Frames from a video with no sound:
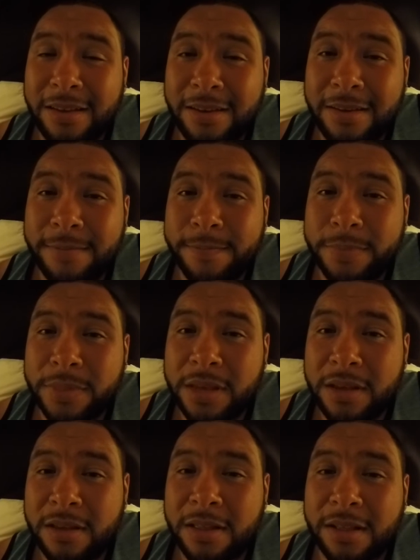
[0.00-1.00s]
yeah,
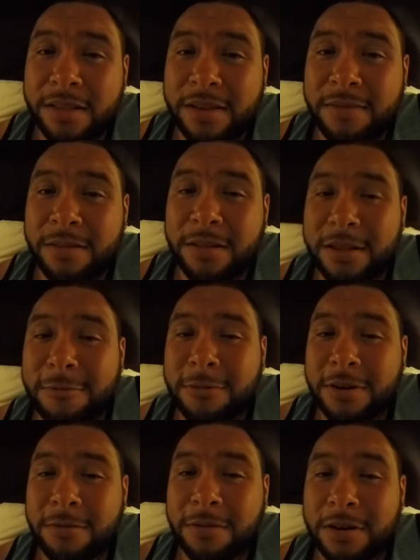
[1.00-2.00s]
that's definitely
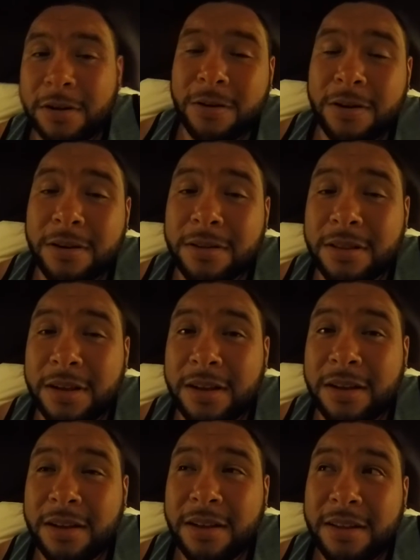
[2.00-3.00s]
somewhere I want to go. I heard
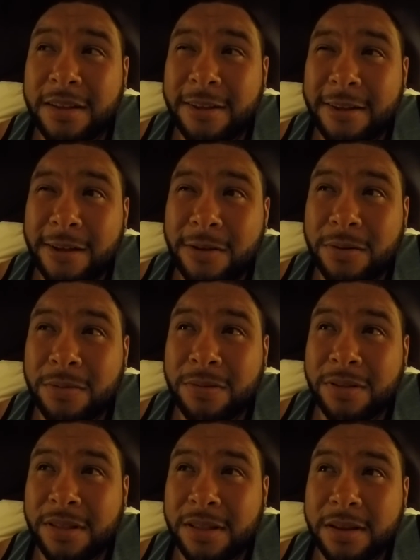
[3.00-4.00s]
uh, where
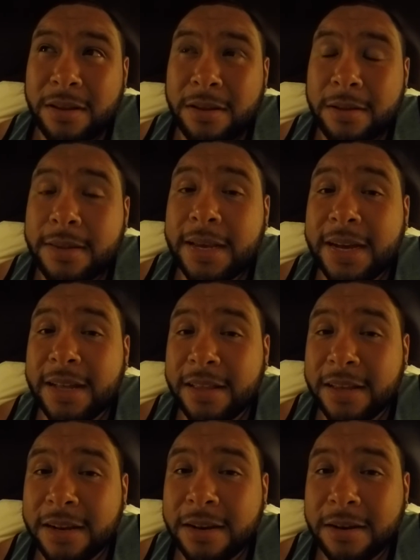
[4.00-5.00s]
was it?
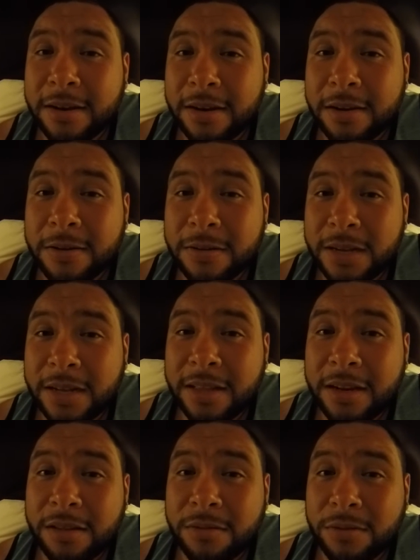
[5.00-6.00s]
Thailand. I heard
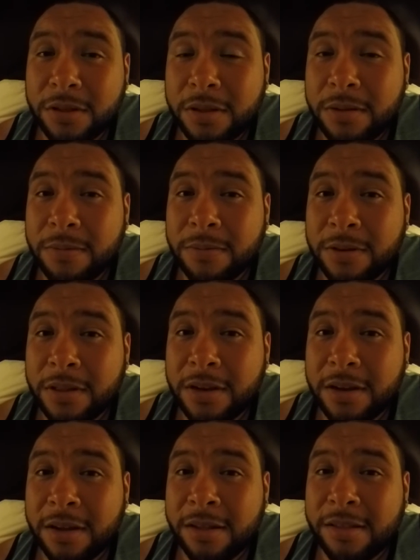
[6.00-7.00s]
Thailand is really
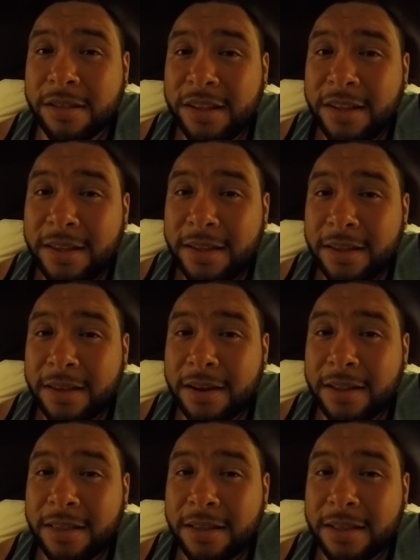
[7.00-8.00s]
really nice,
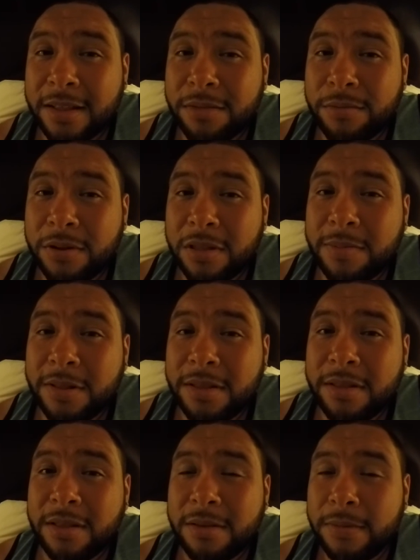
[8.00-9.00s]
and I think that's one of the
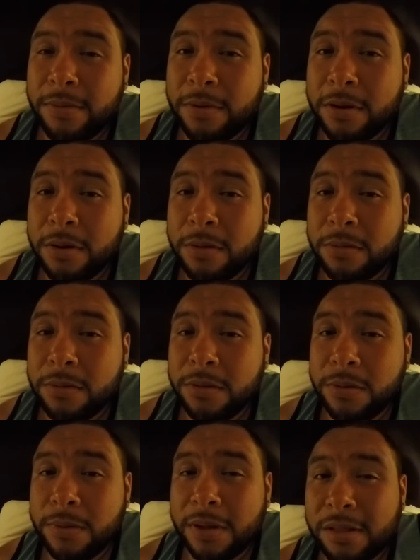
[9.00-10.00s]
places that we want to go
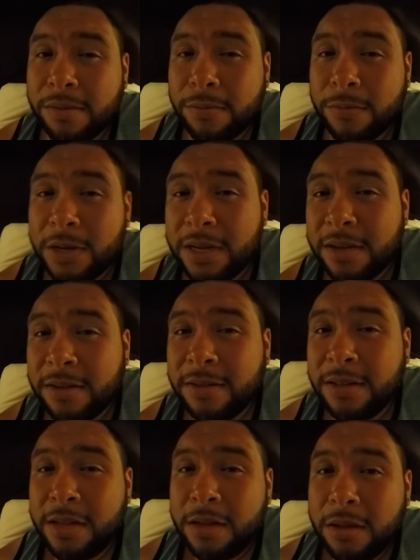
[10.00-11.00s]
to as
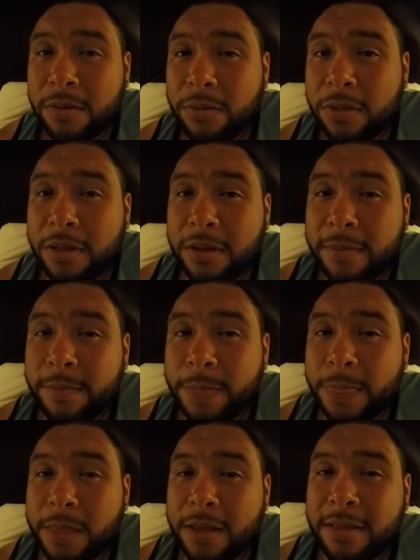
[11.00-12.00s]
well. With
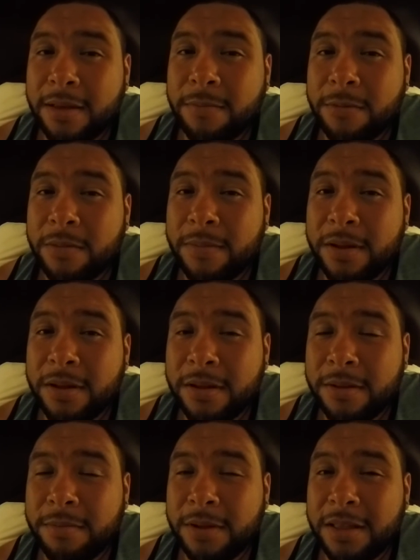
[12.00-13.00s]
um, I think one of my
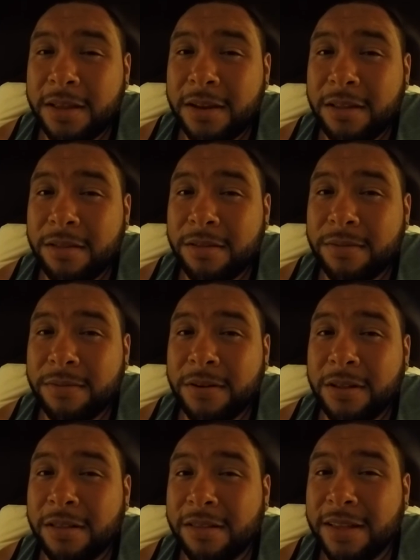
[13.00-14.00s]
my ladies'
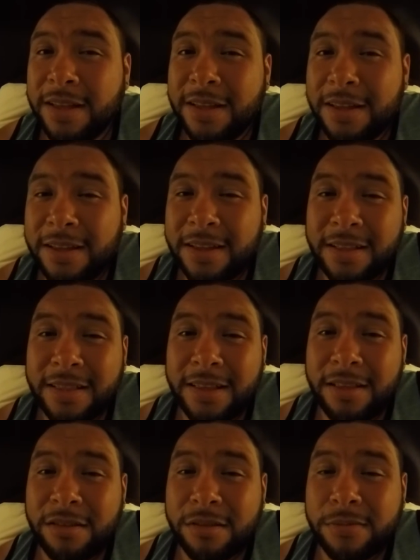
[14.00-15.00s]
friends, they